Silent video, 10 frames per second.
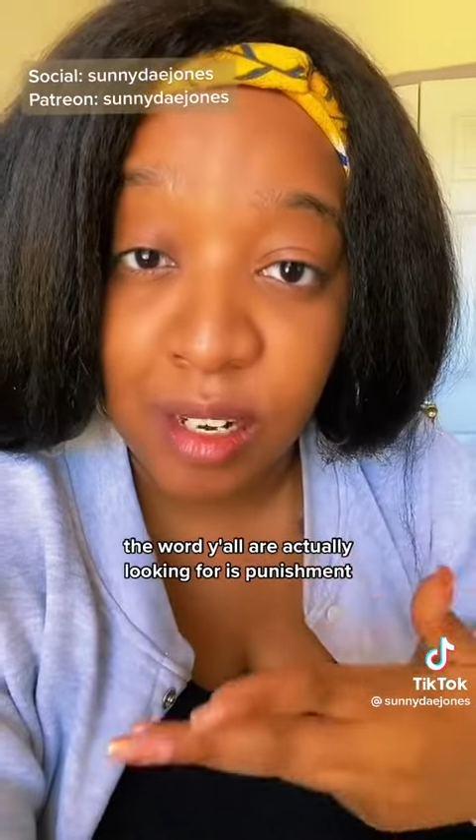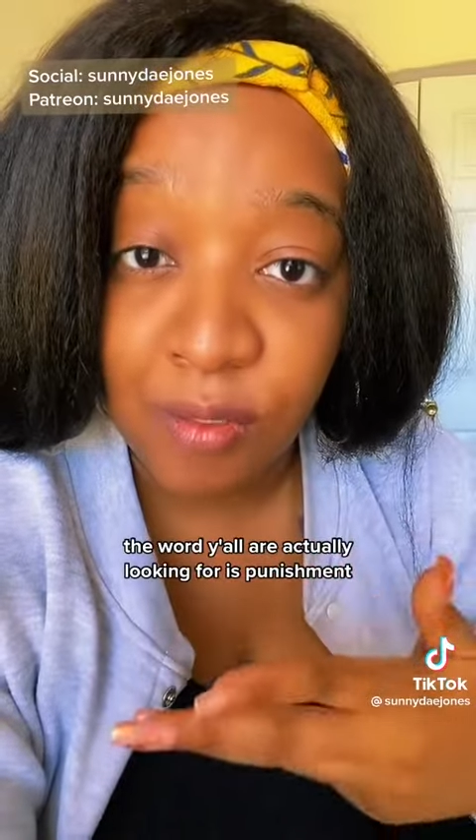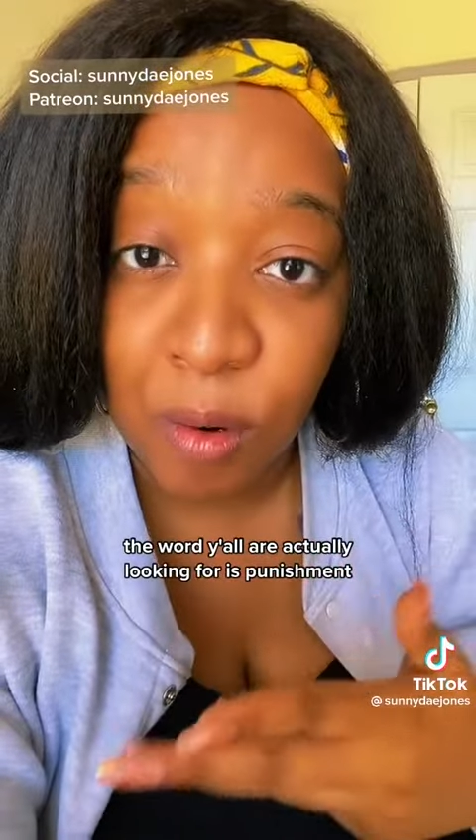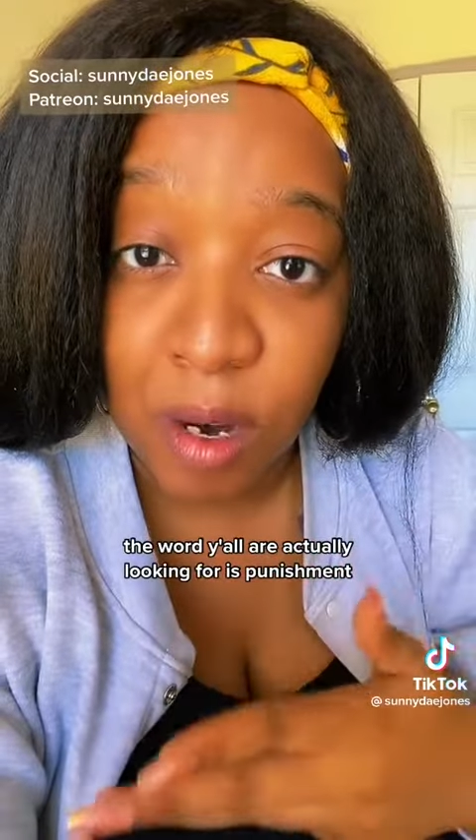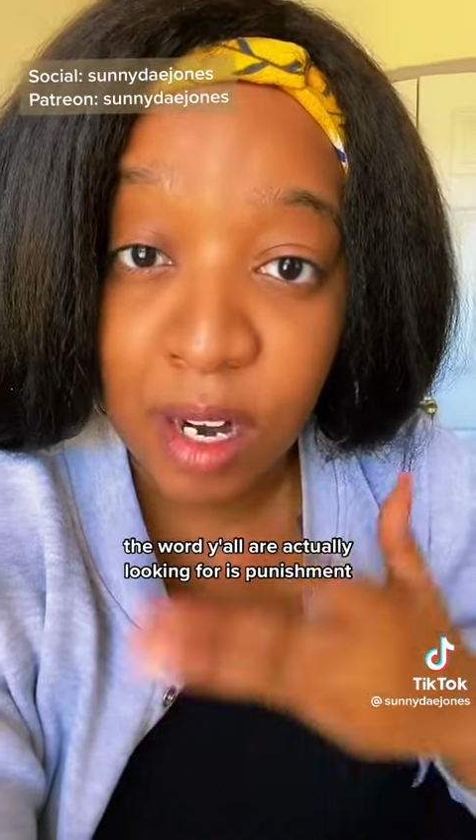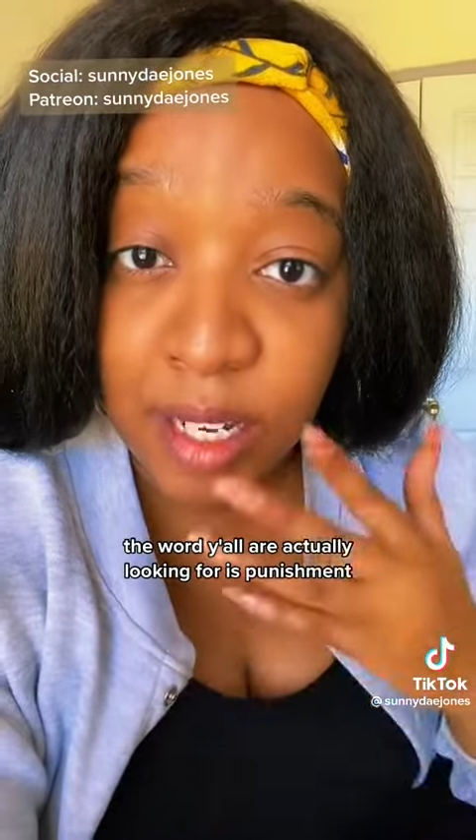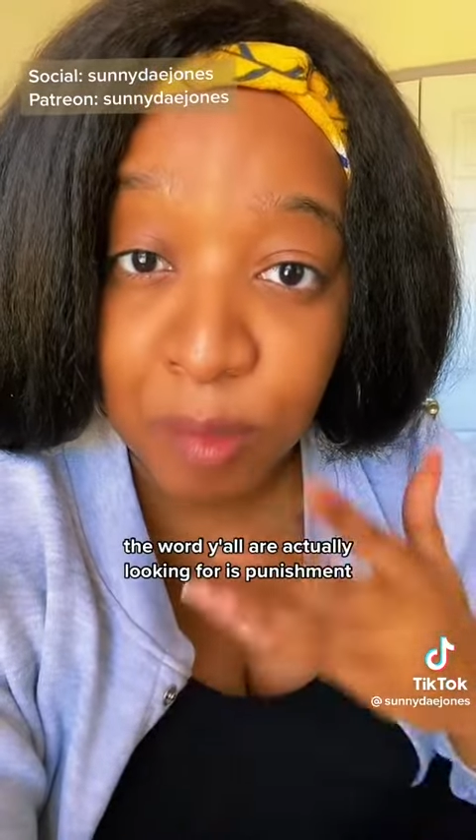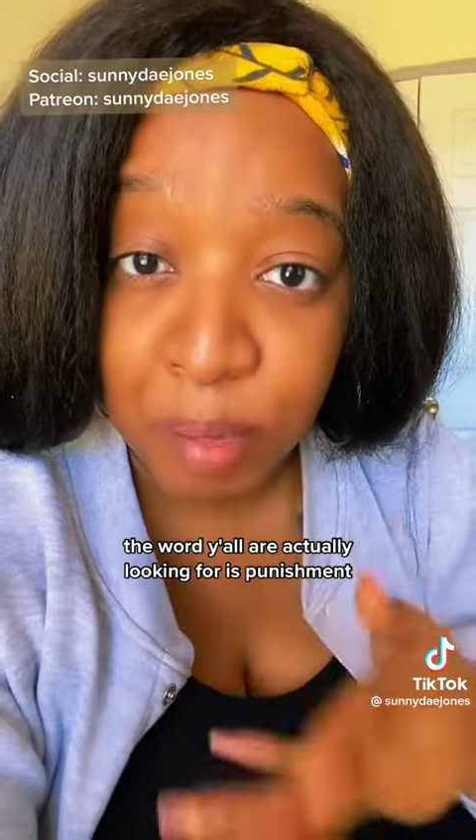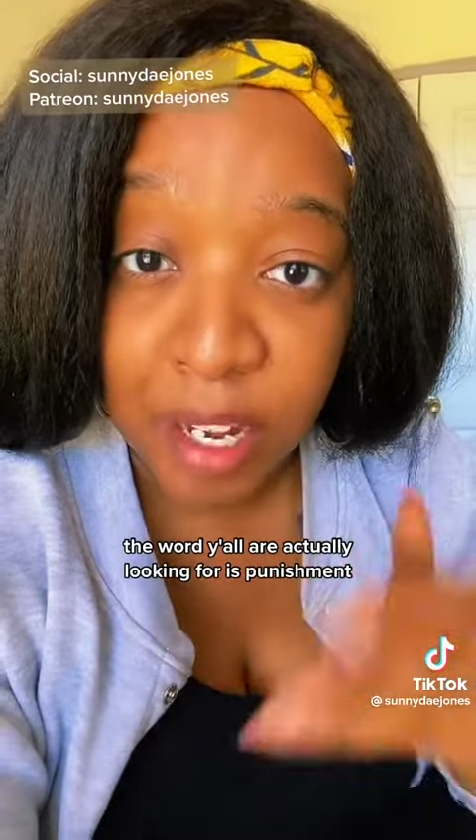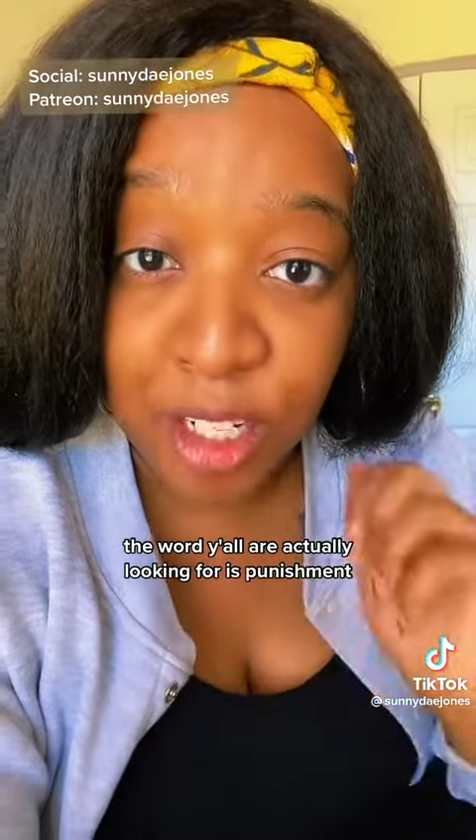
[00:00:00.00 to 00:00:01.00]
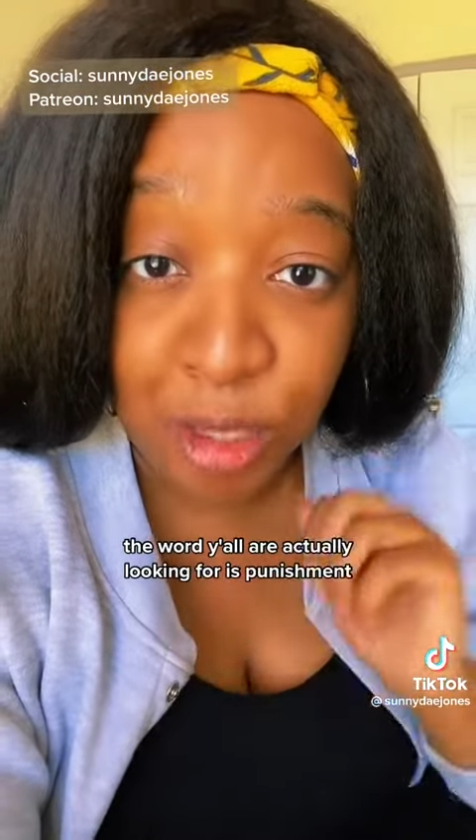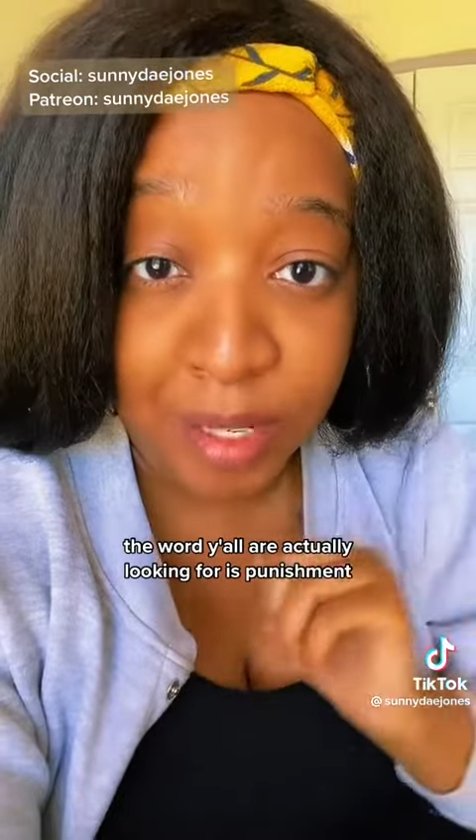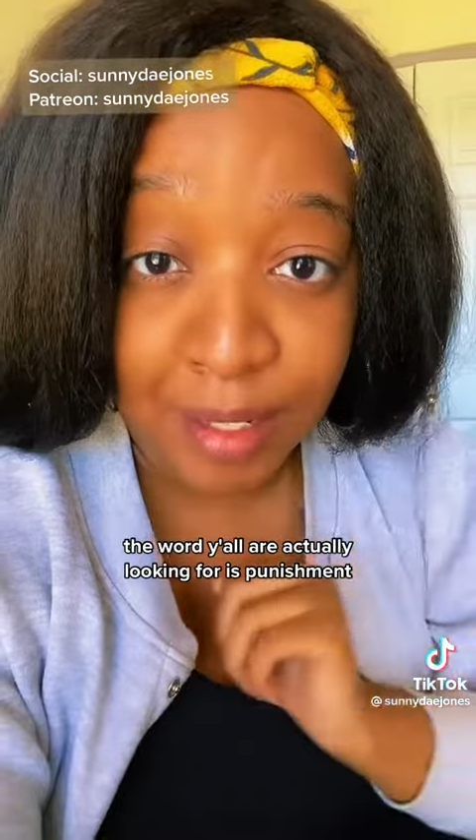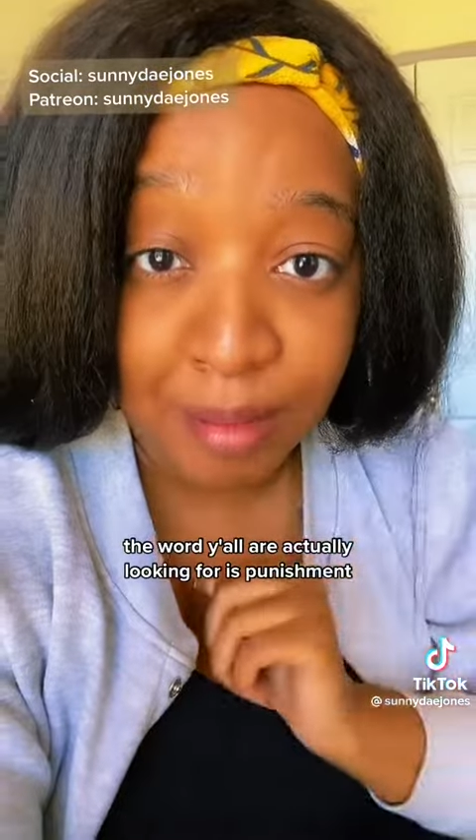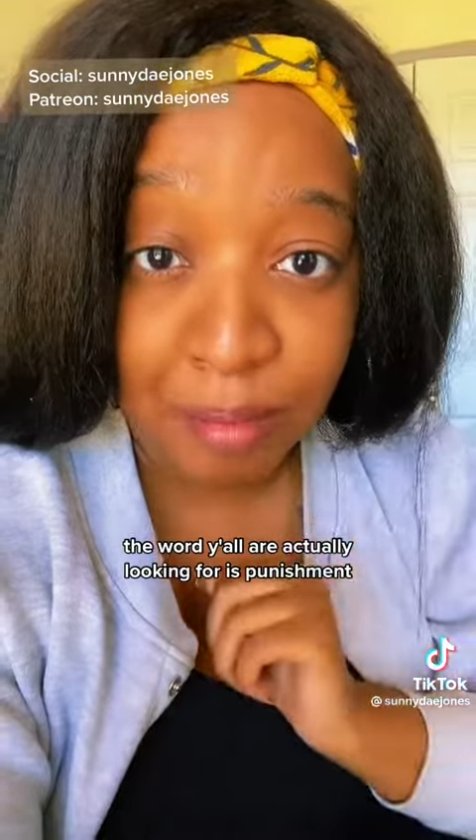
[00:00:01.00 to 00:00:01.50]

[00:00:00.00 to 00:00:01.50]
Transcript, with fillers: for is punishment.